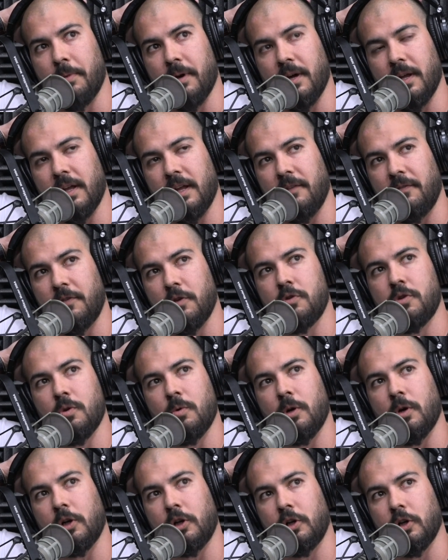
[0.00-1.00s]
but if you
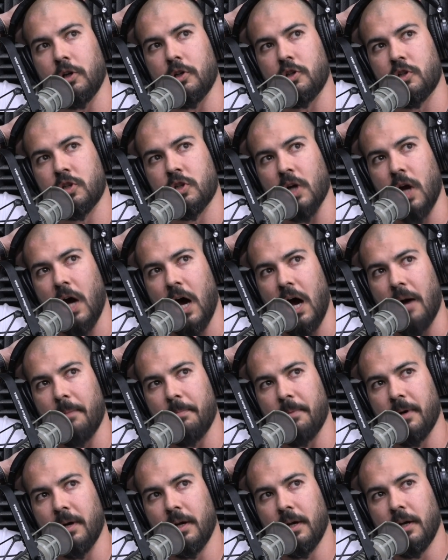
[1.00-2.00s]
do a good
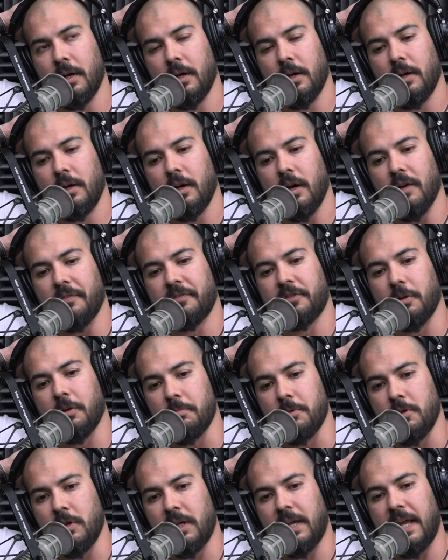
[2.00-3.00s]
job of
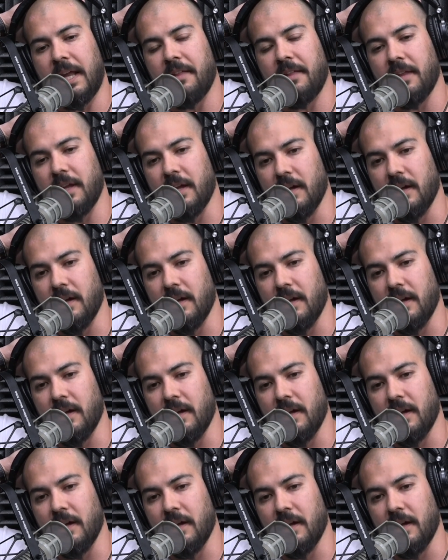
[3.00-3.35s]
communicating the